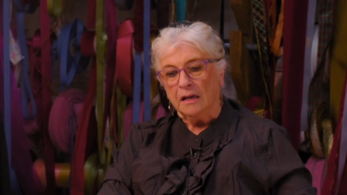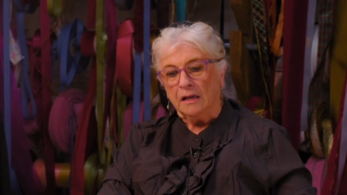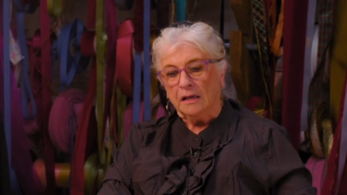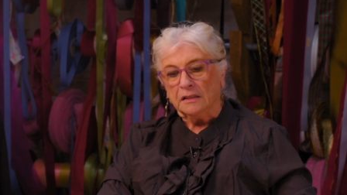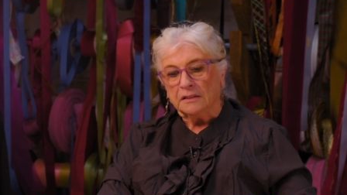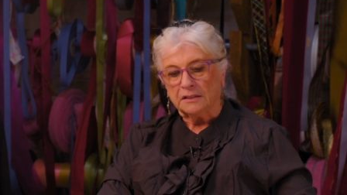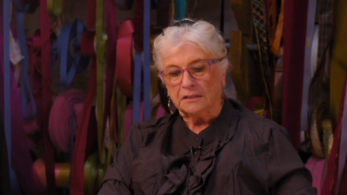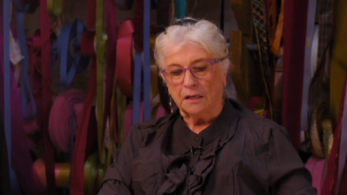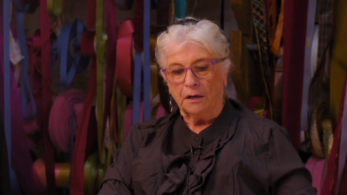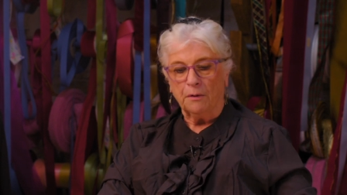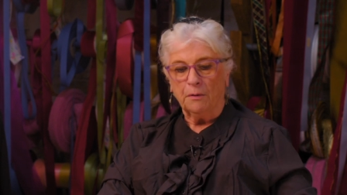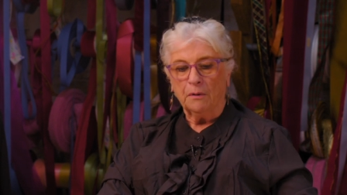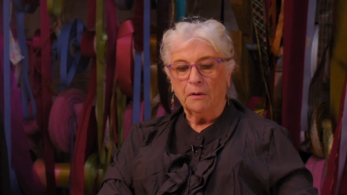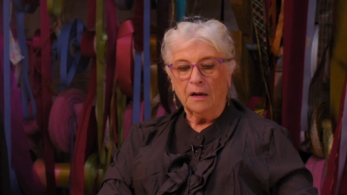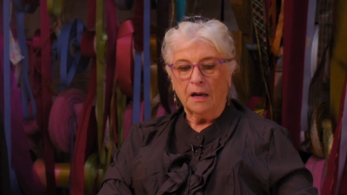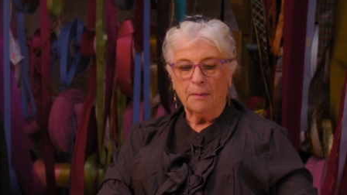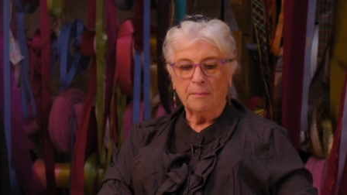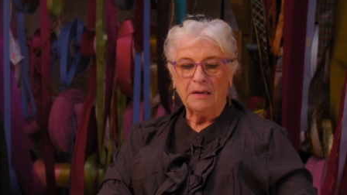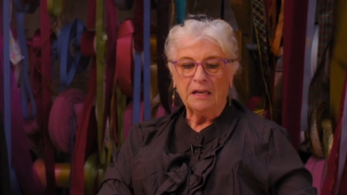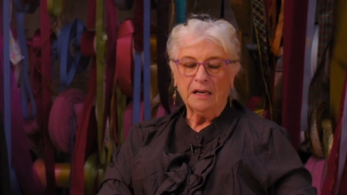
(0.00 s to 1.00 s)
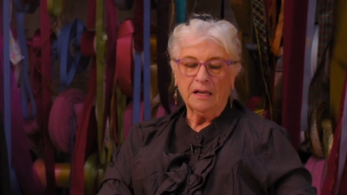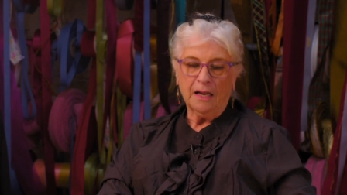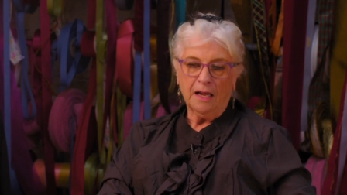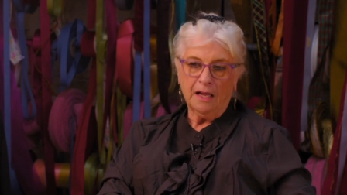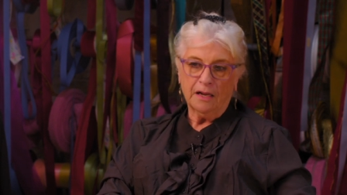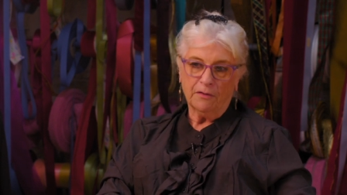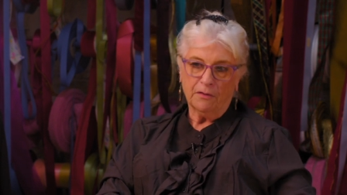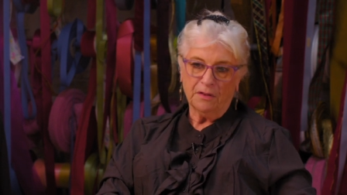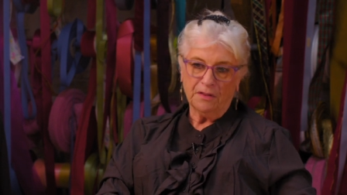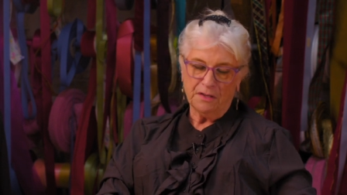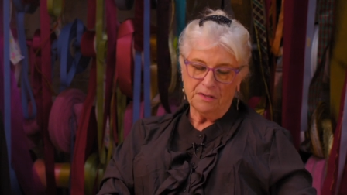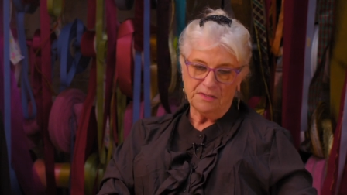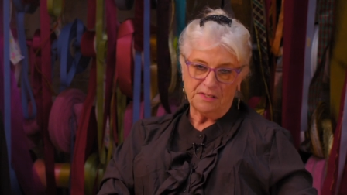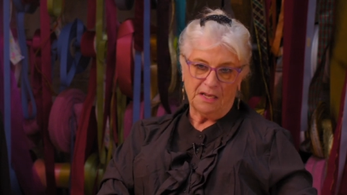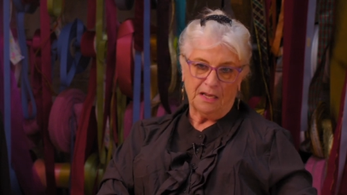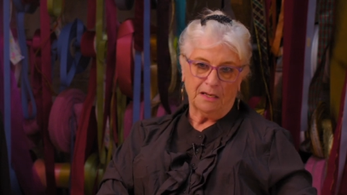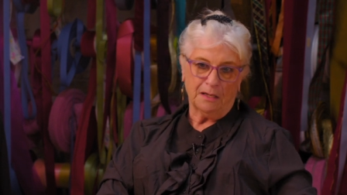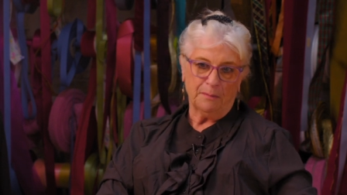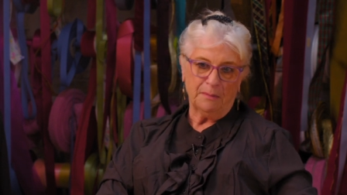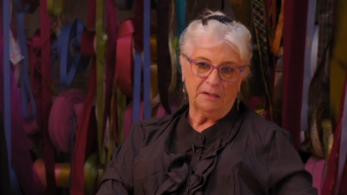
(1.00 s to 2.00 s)
So, I mean, it had all those
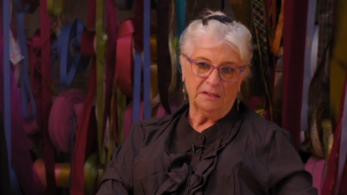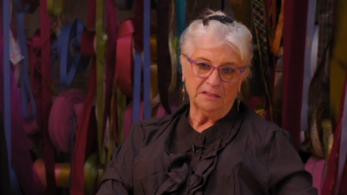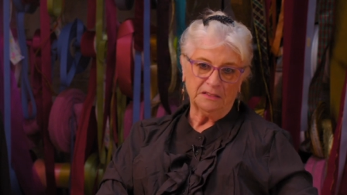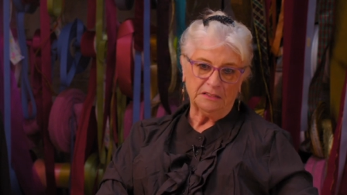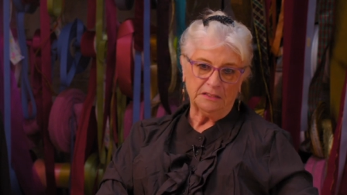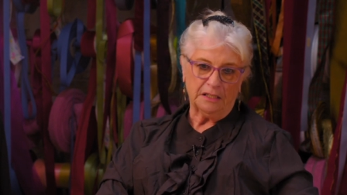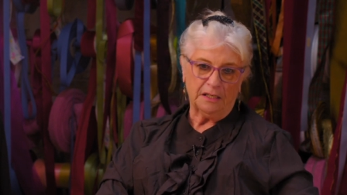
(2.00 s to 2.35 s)
elements.